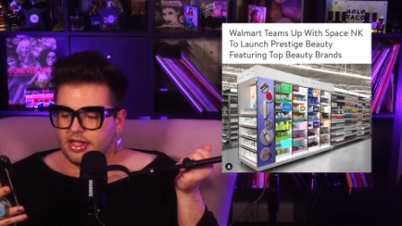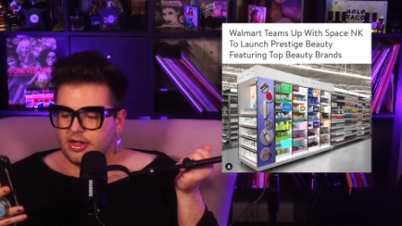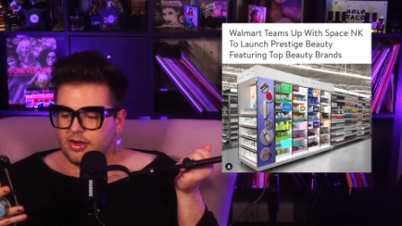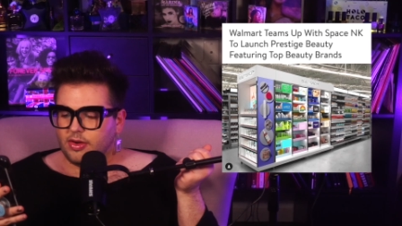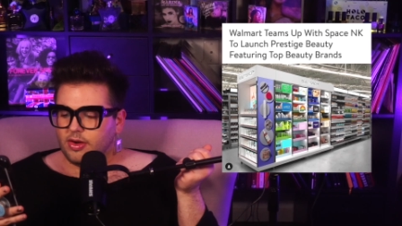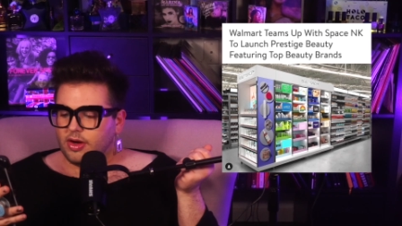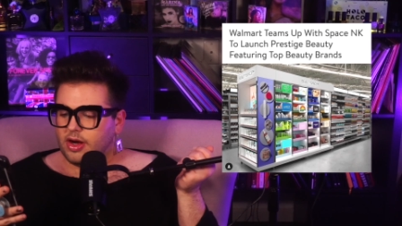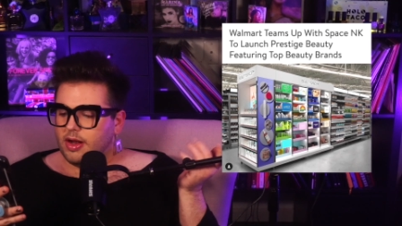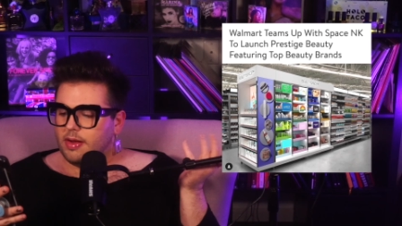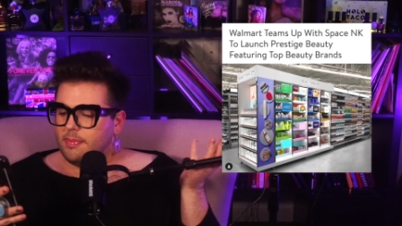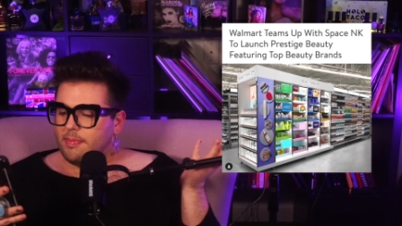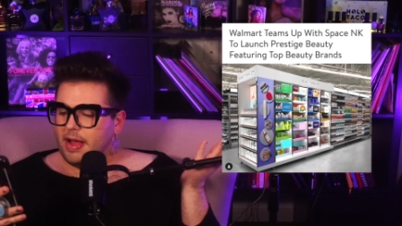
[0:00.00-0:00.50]

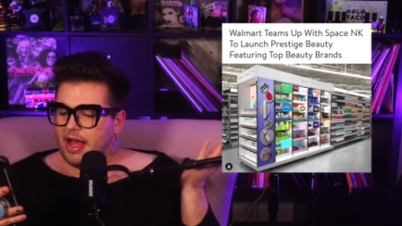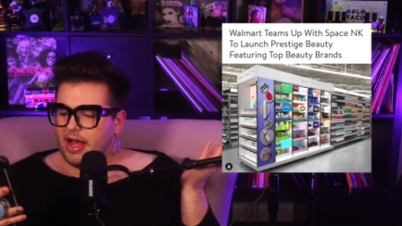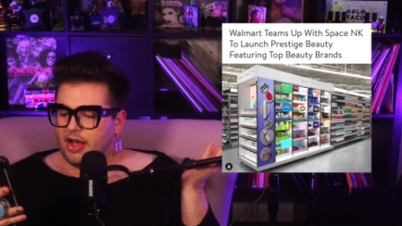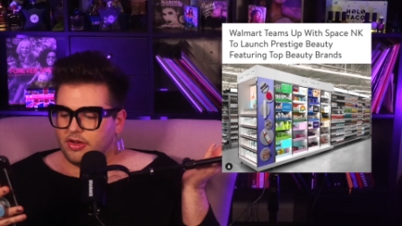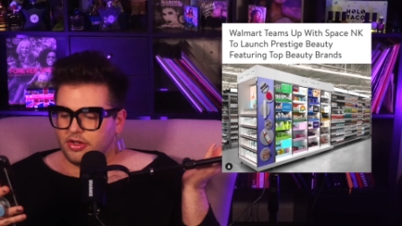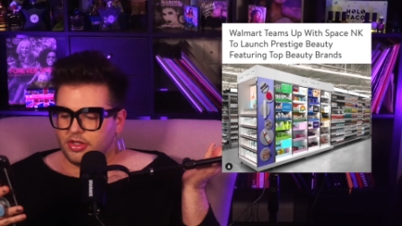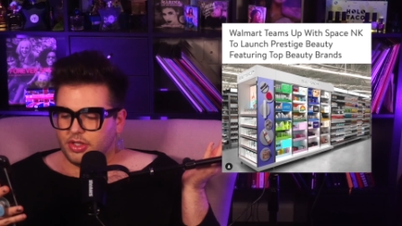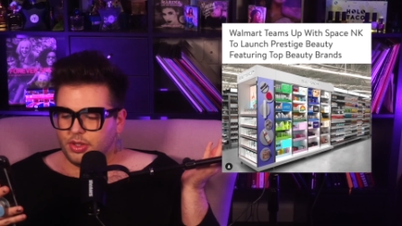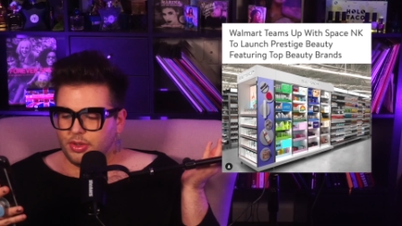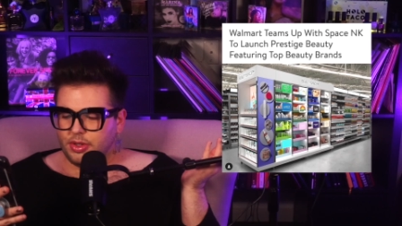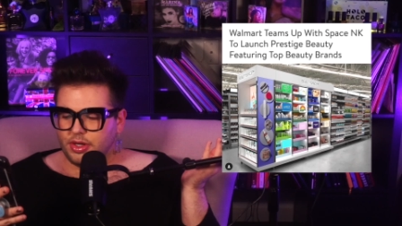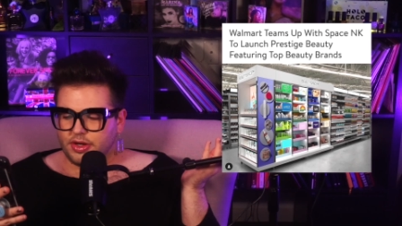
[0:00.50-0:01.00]
or about
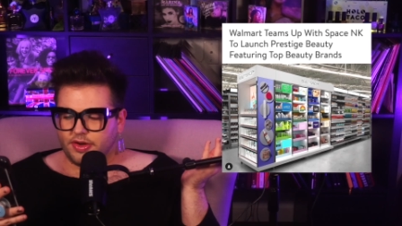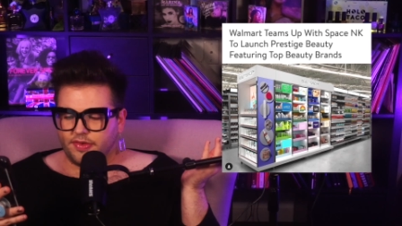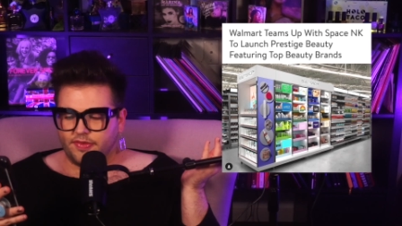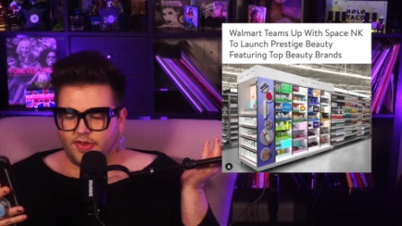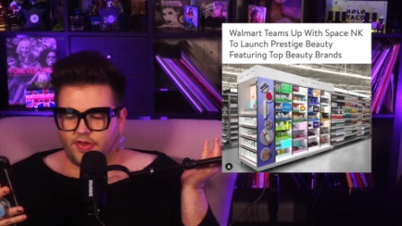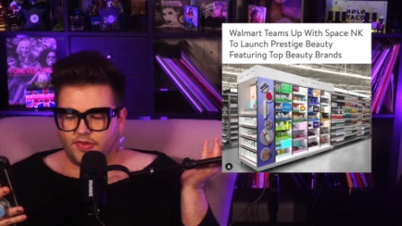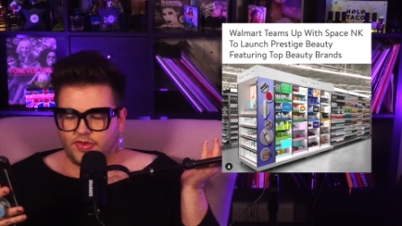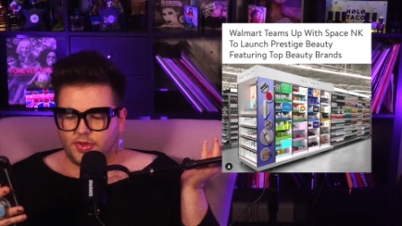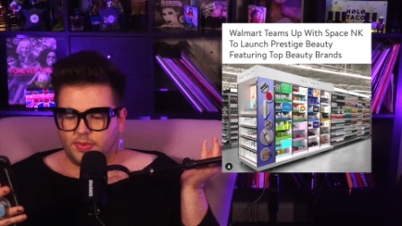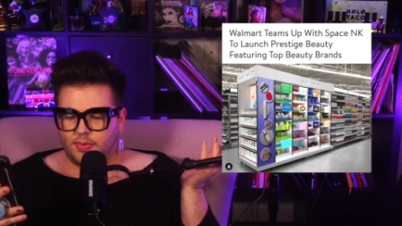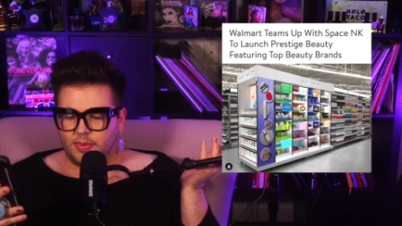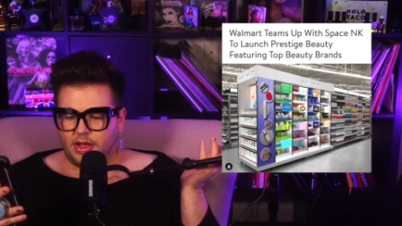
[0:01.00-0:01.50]

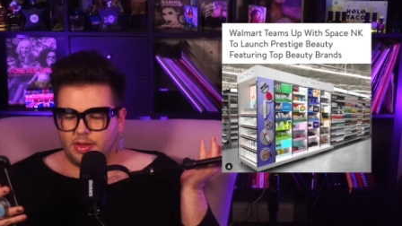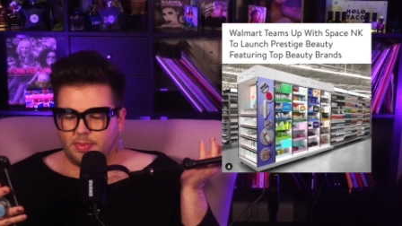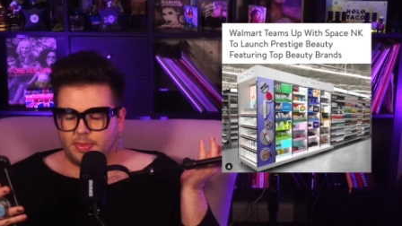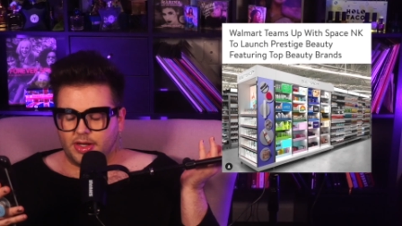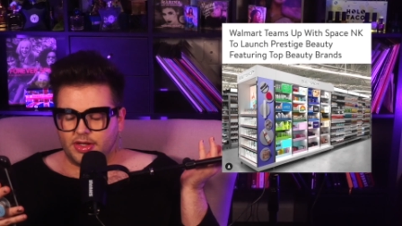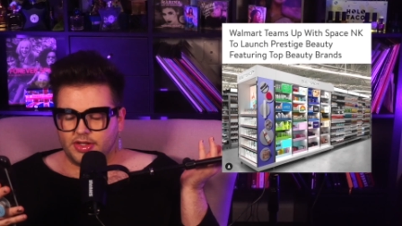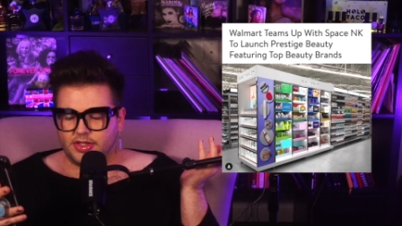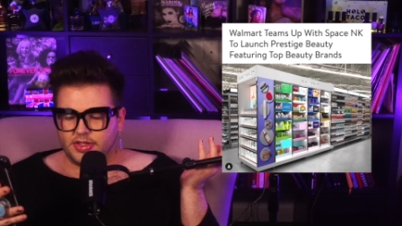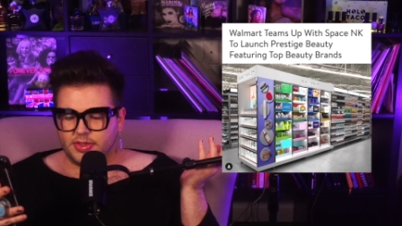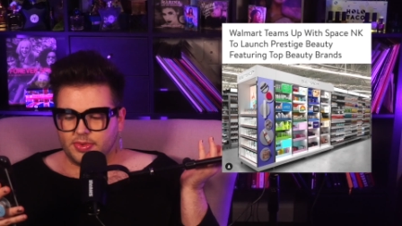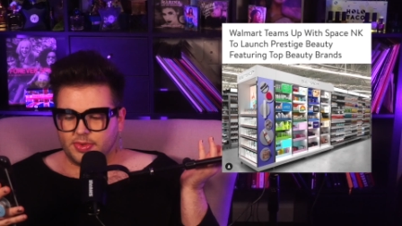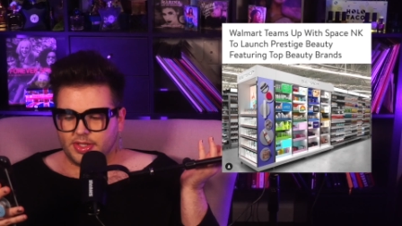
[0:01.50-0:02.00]
250
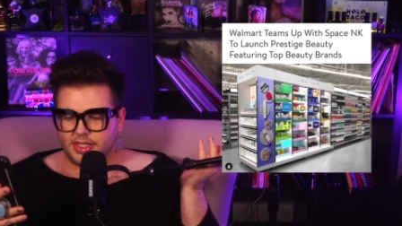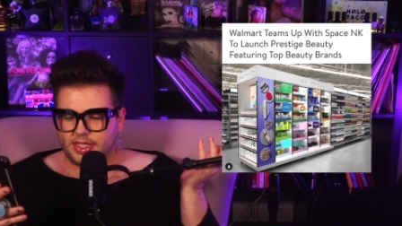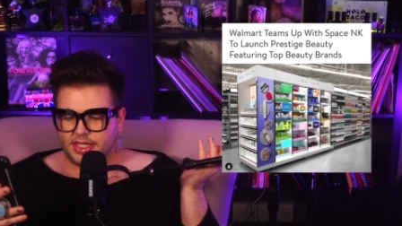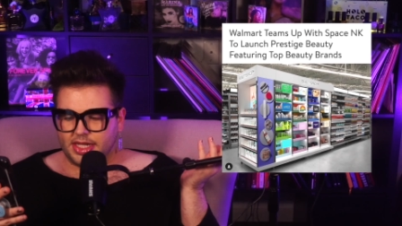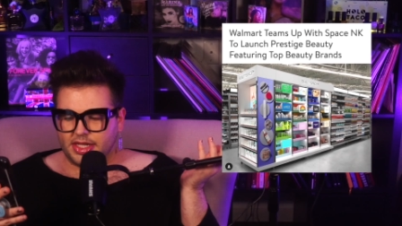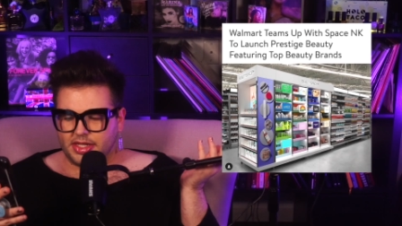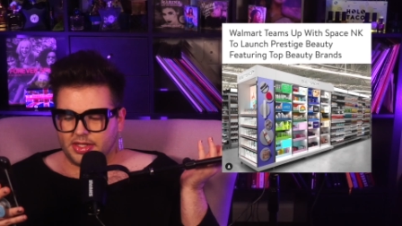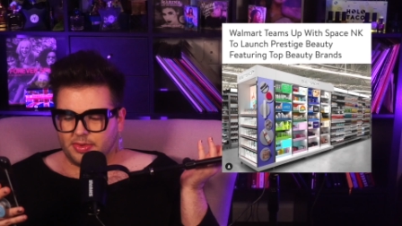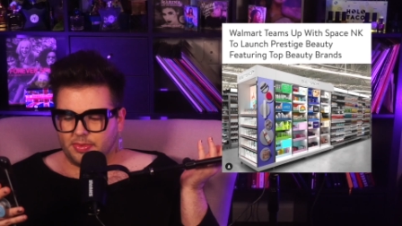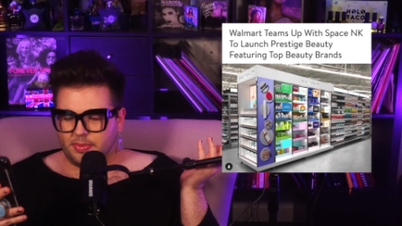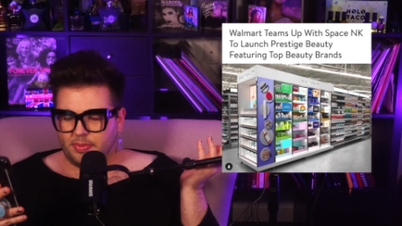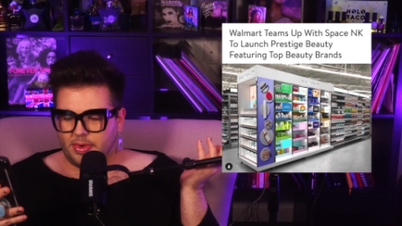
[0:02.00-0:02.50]
Walmart stores
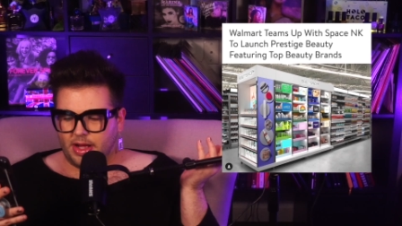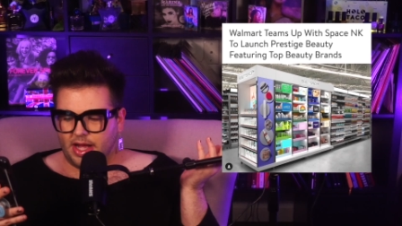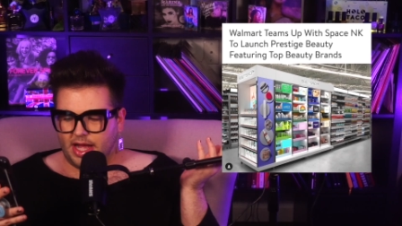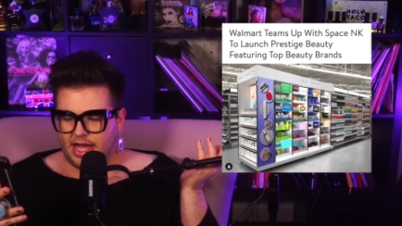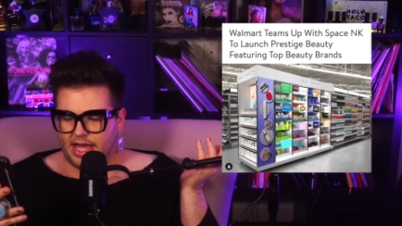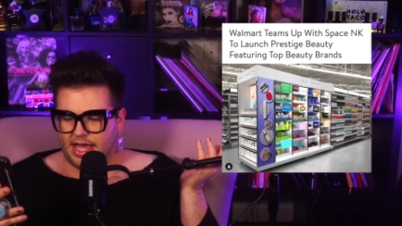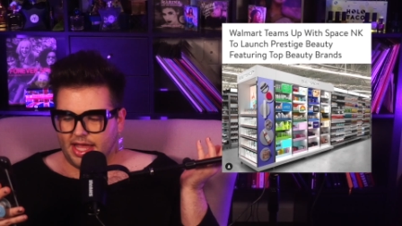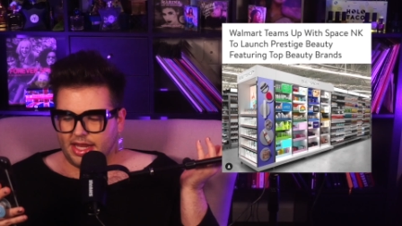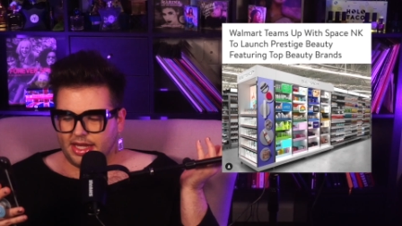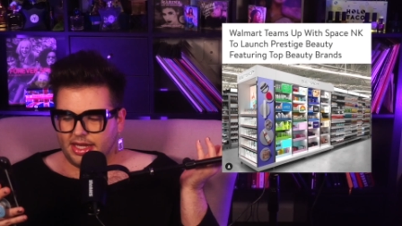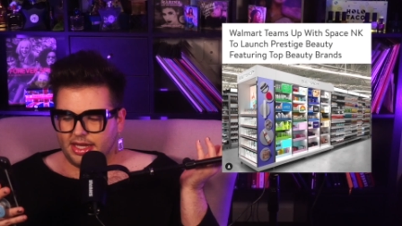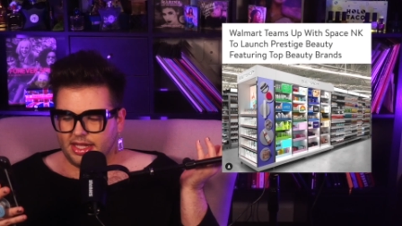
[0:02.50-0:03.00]

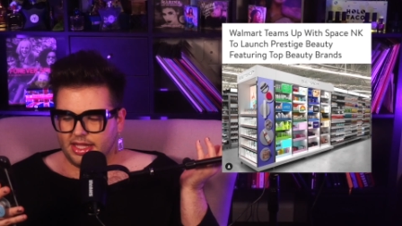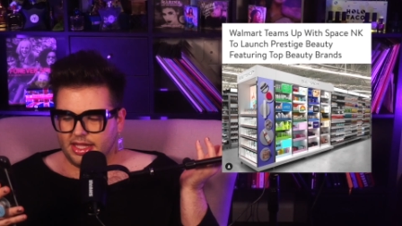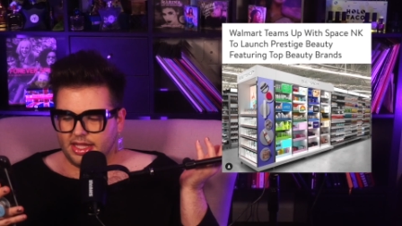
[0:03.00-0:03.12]
nationwide.